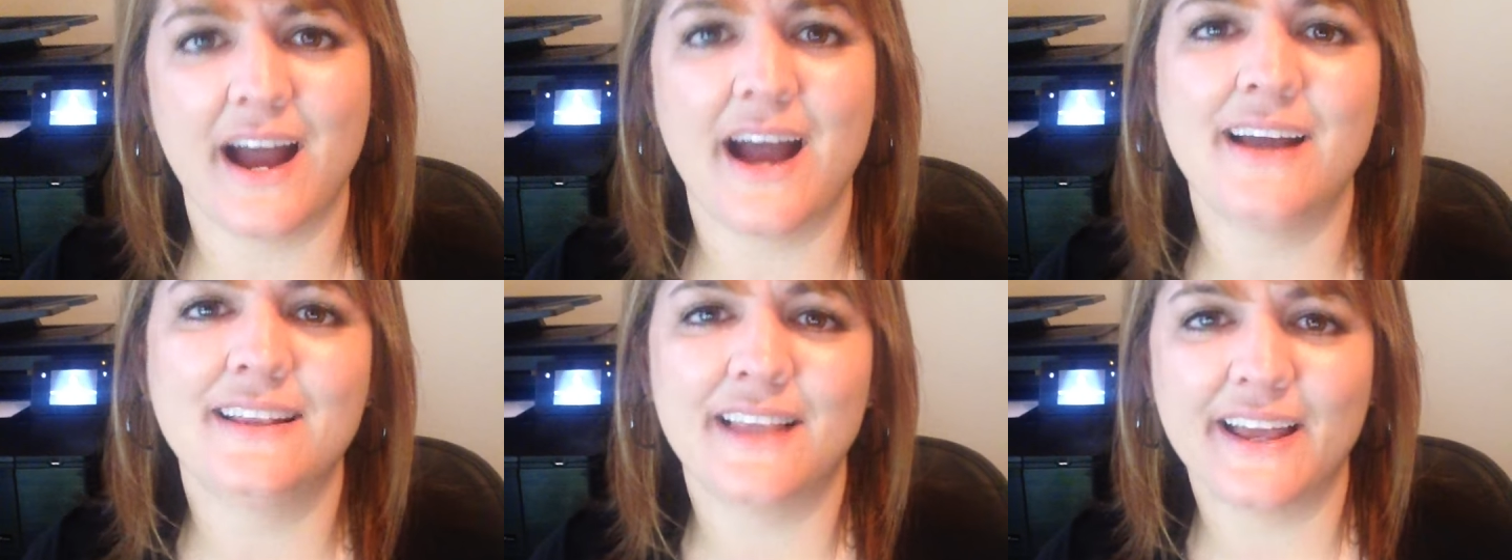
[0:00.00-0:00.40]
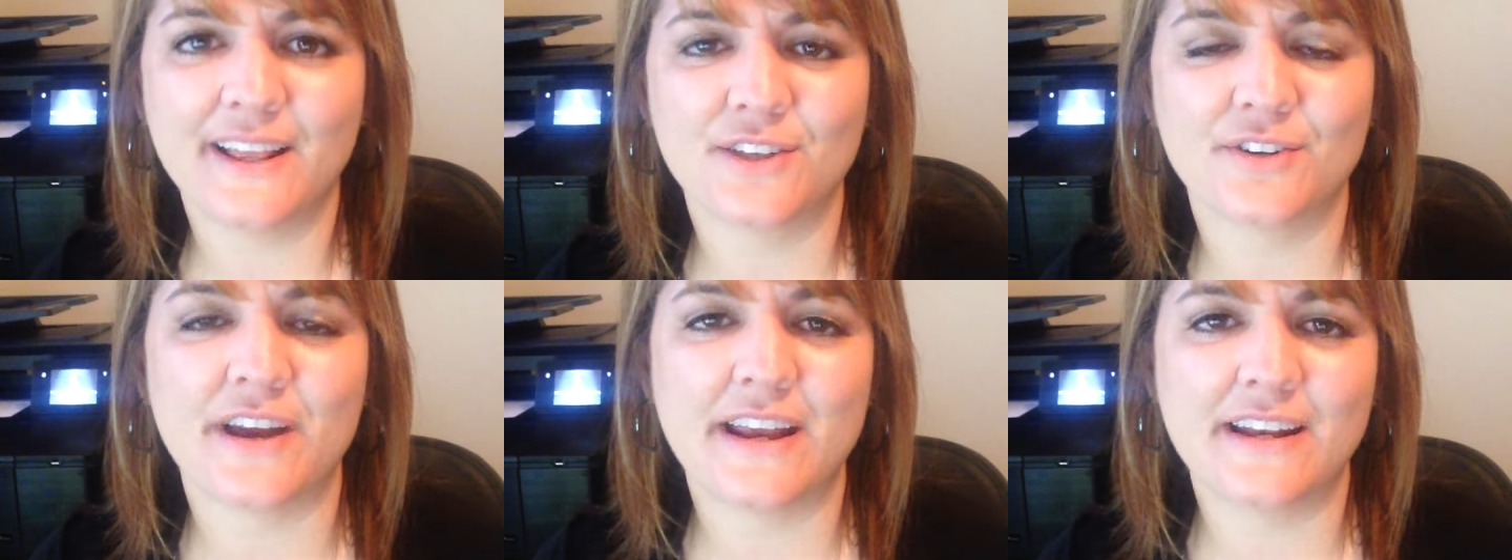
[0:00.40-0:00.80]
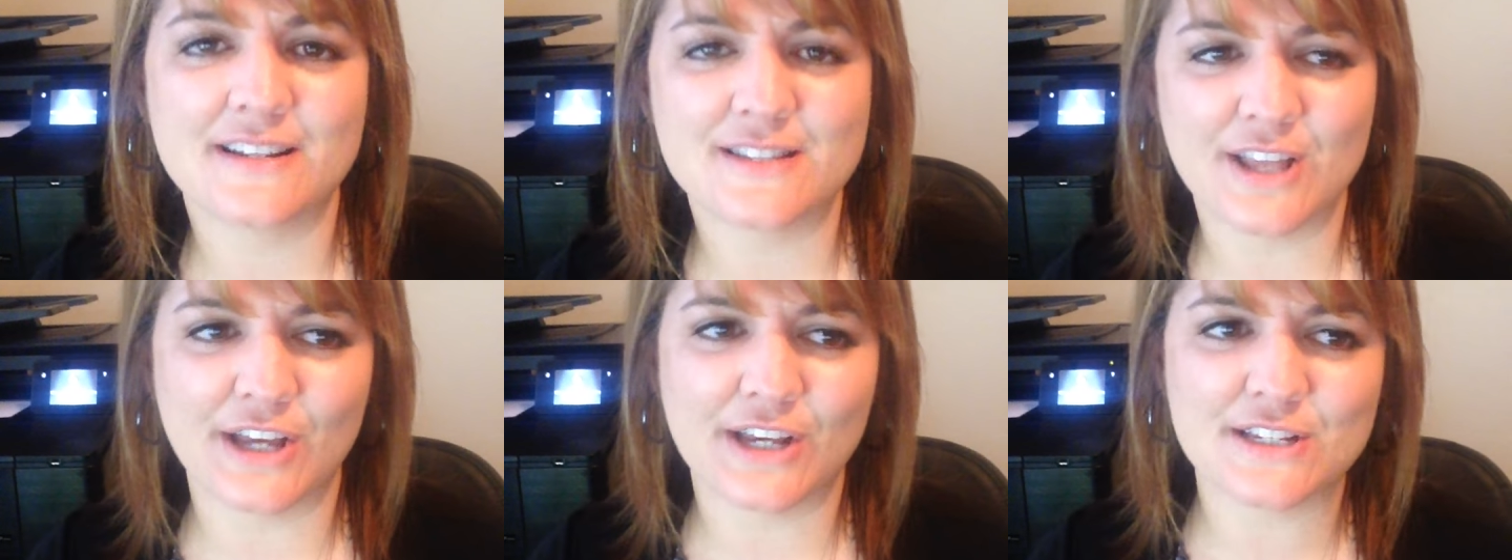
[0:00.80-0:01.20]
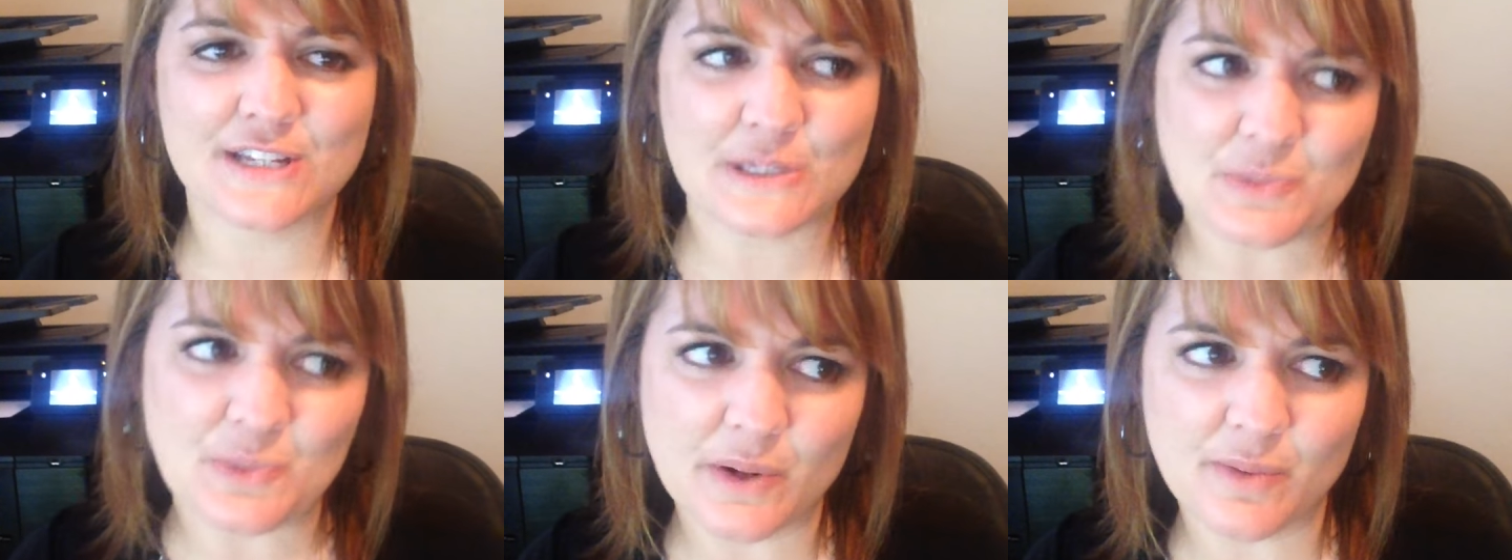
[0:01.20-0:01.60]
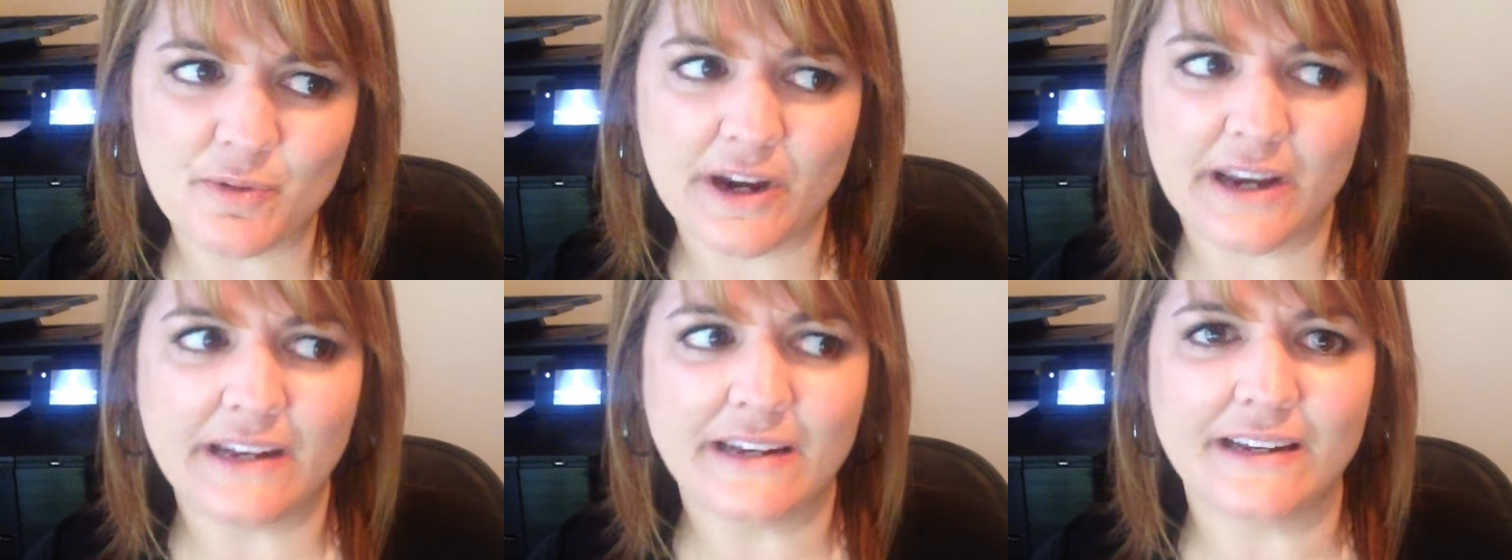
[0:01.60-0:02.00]
I like the rain as long as it's warm
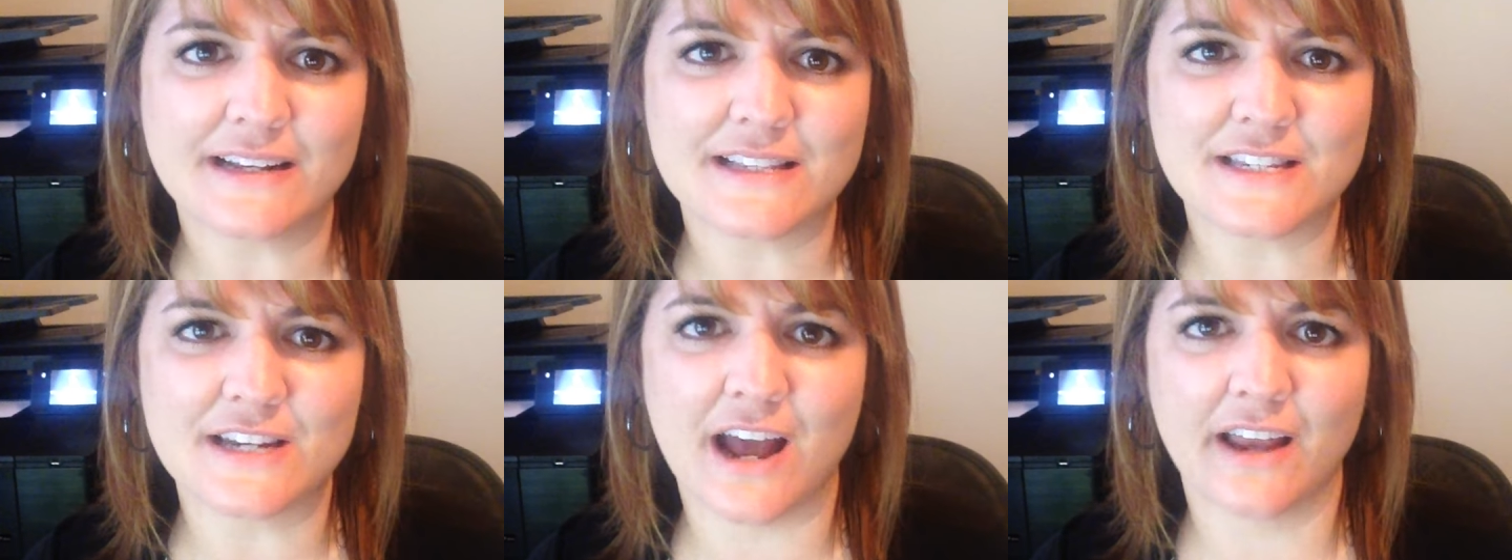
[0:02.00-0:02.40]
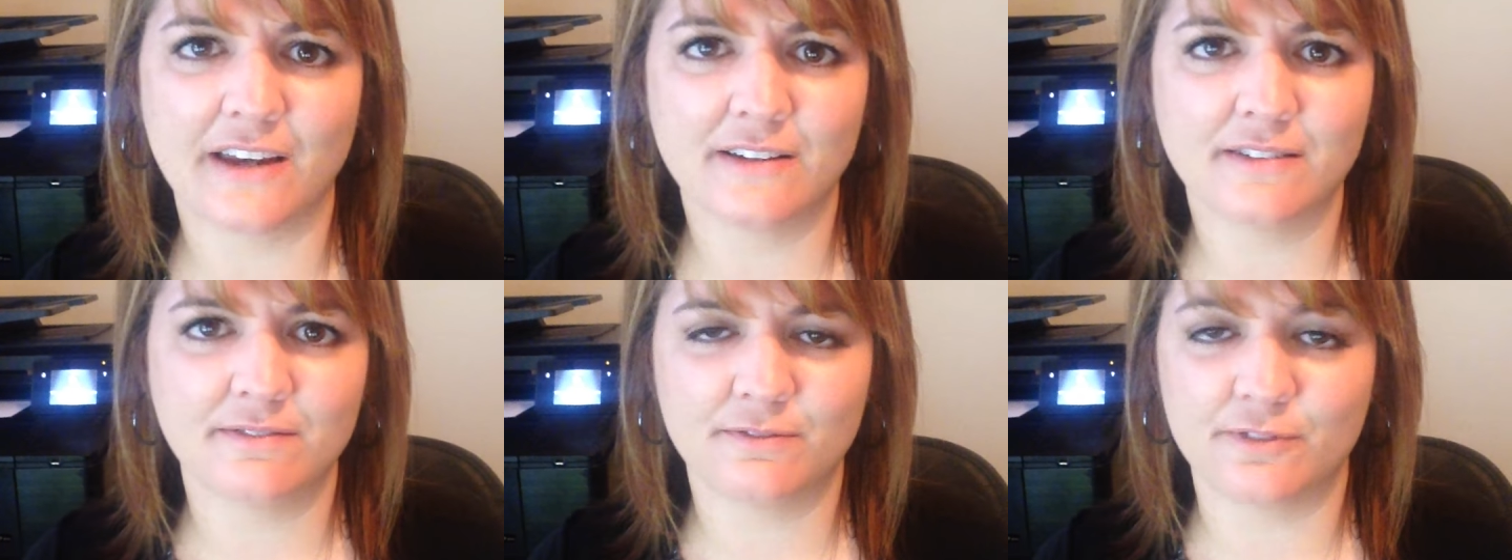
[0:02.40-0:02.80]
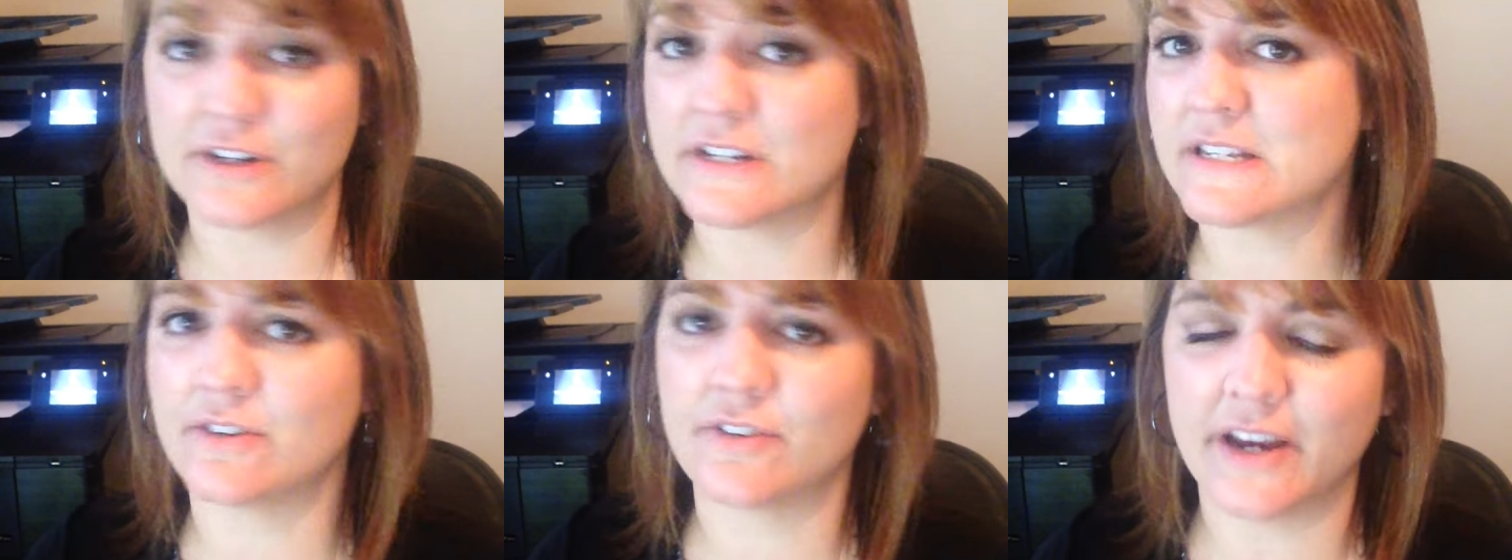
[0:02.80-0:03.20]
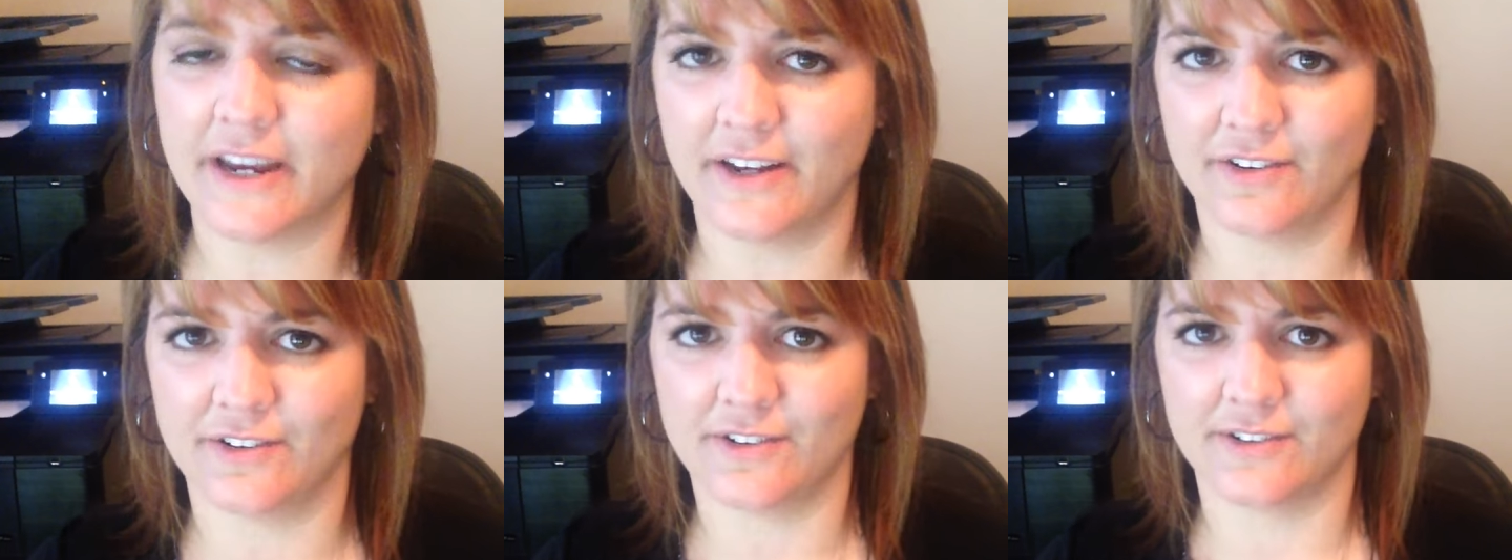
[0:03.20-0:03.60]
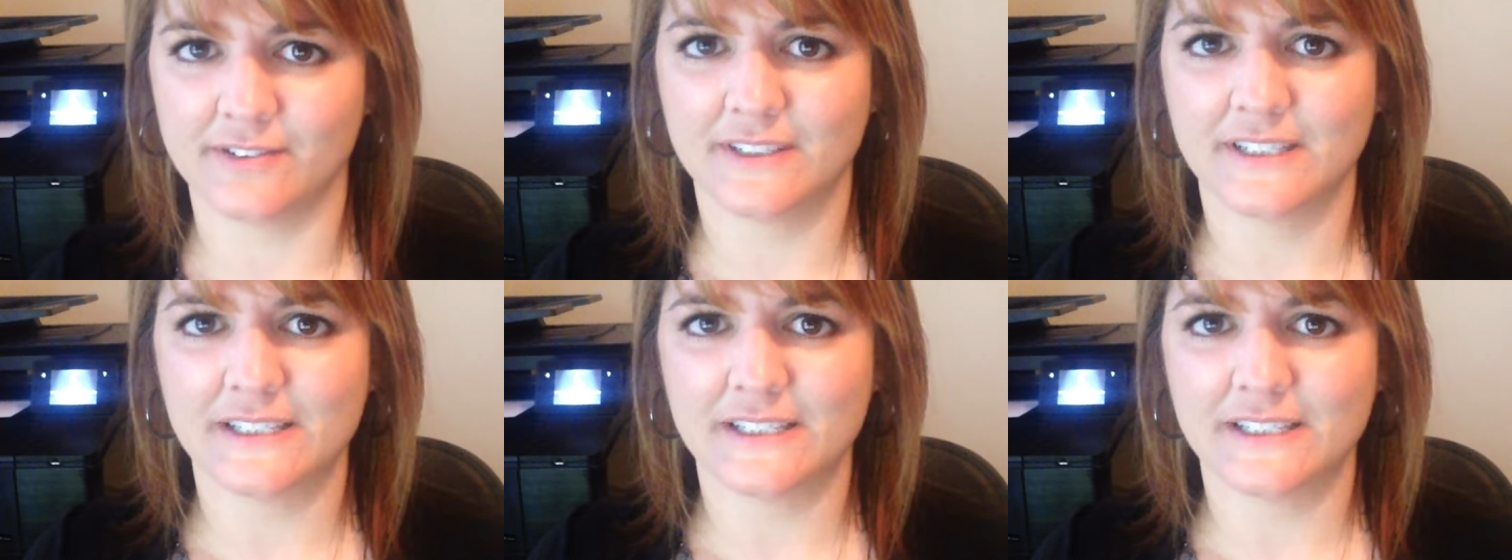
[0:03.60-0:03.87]
rain and it's not freezing rain or